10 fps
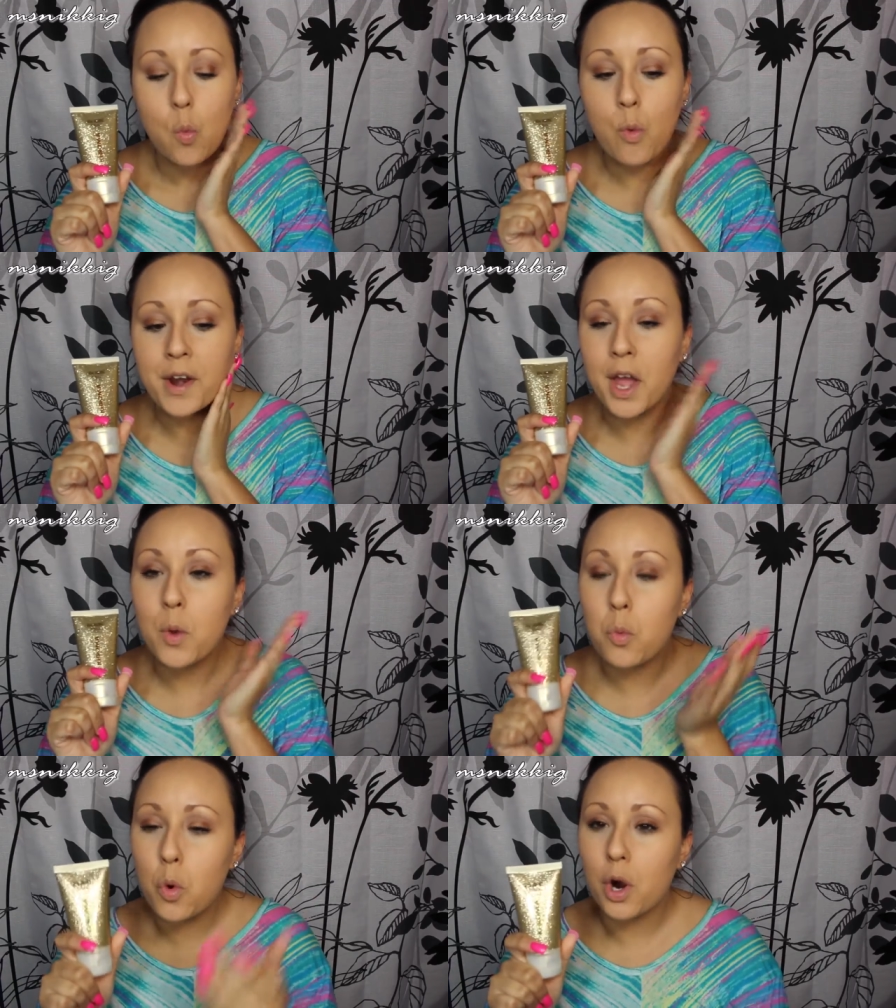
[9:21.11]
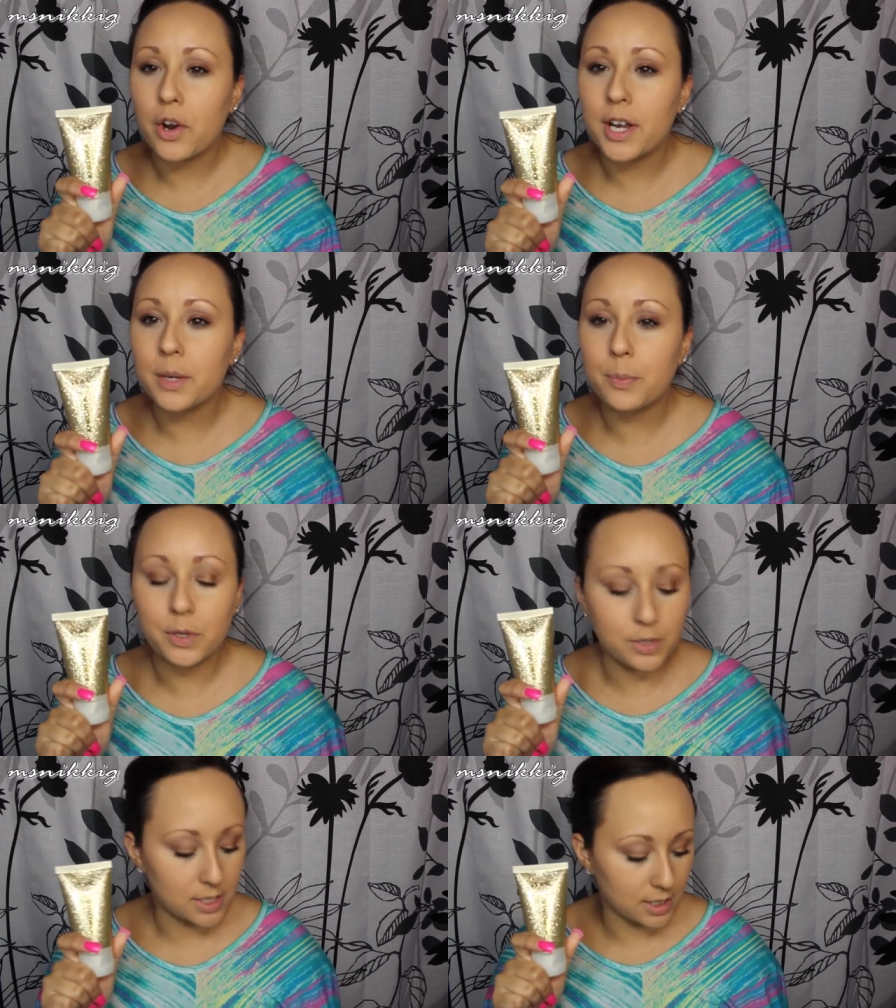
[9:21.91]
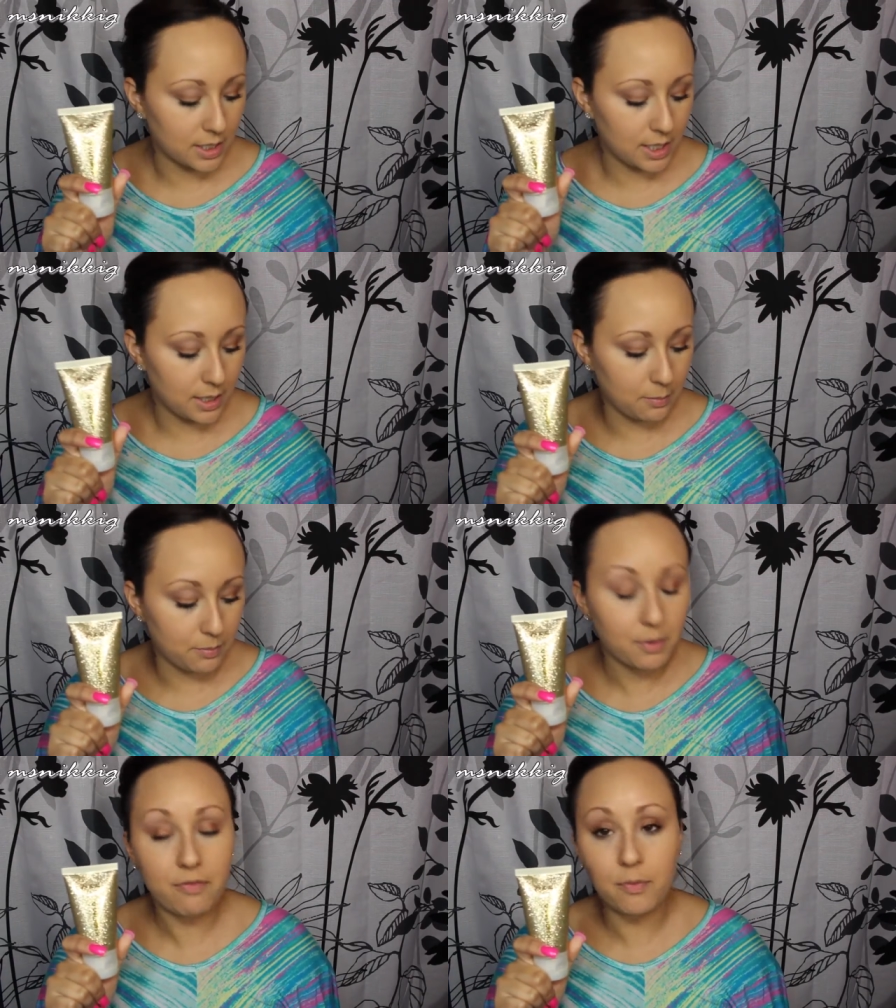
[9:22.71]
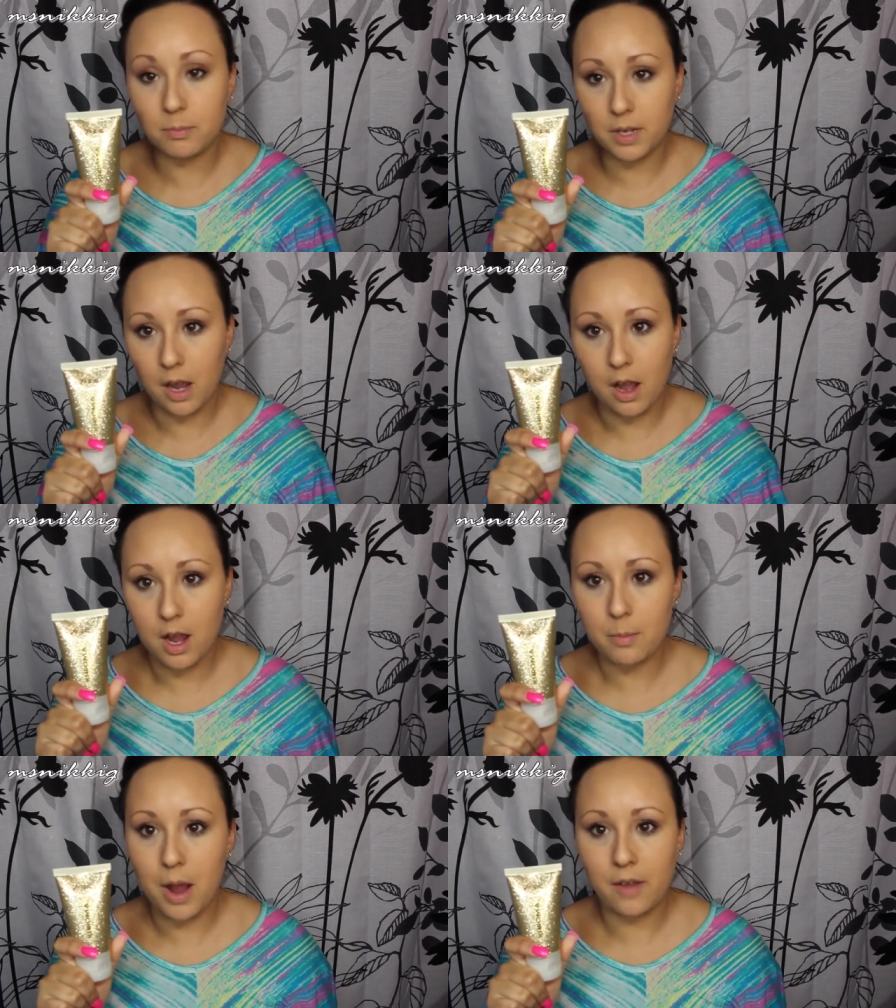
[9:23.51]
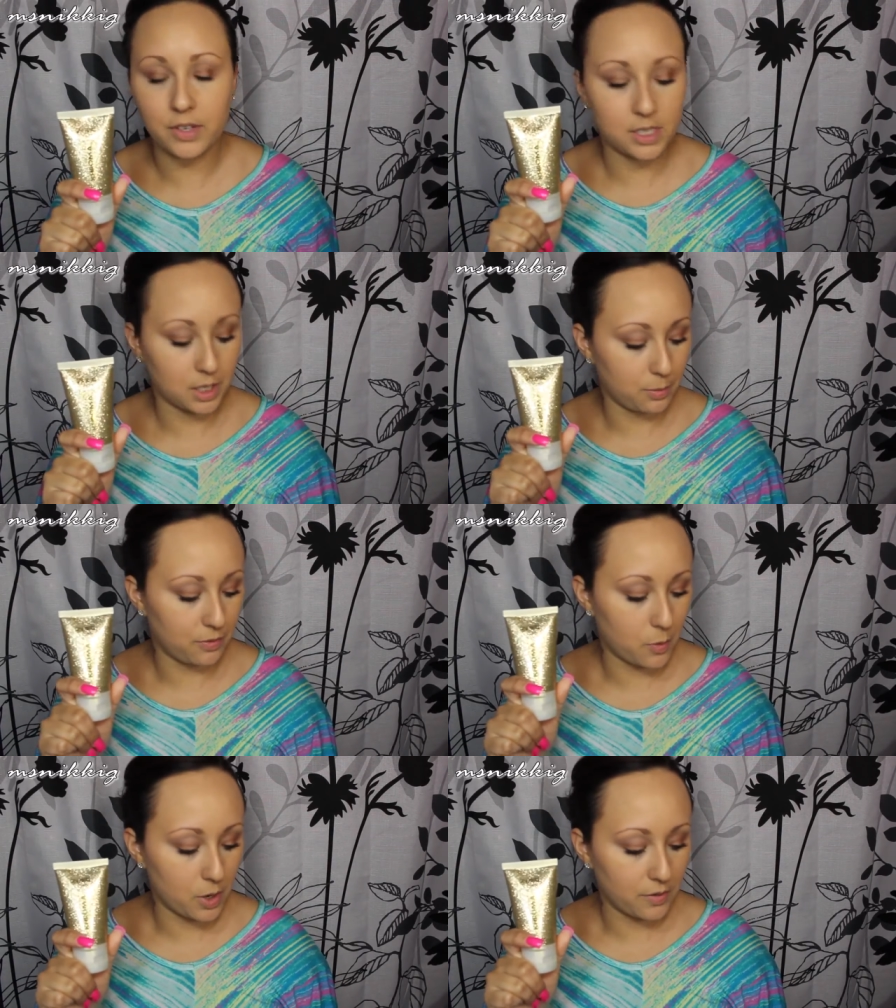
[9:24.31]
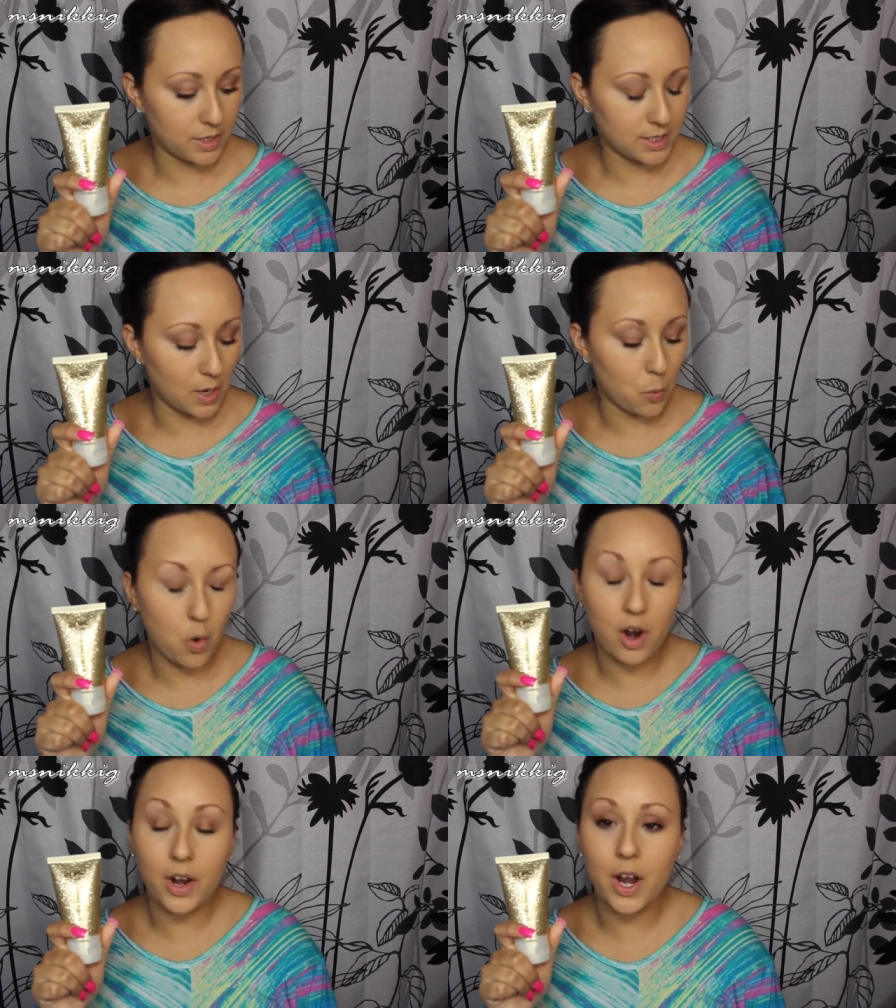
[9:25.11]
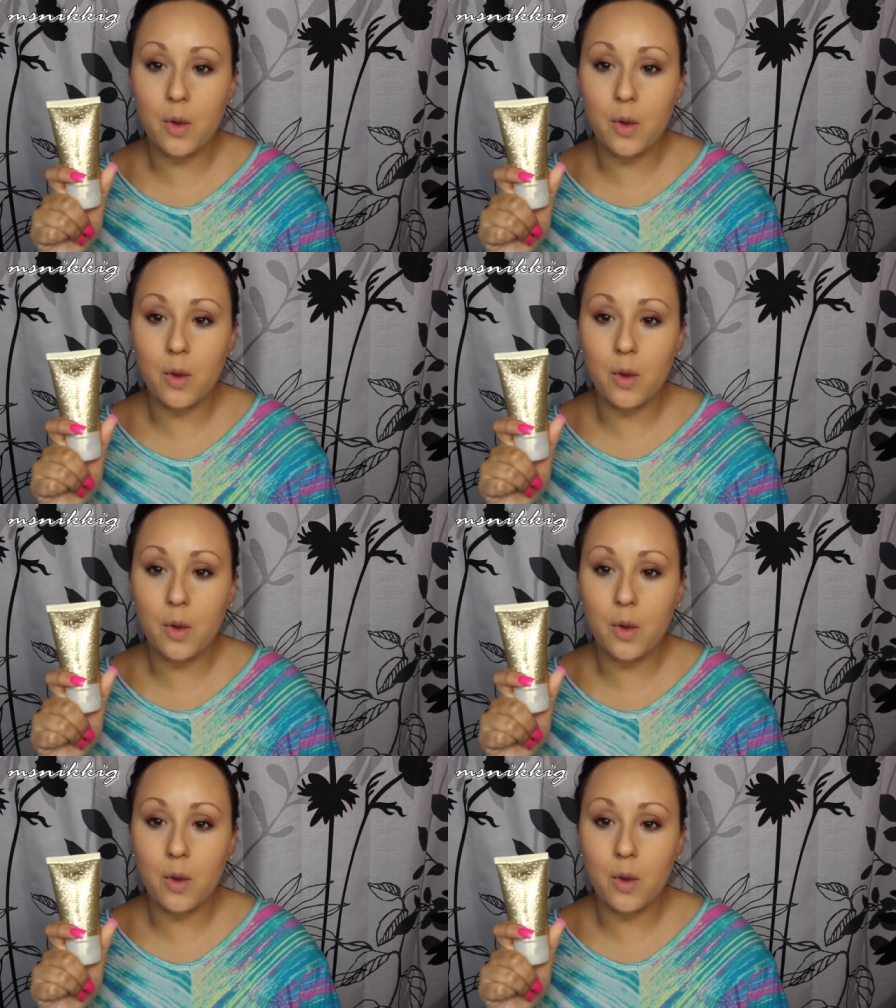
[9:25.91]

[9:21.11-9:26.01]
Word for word: When I wore it personally, bef obviously before this, I wore it.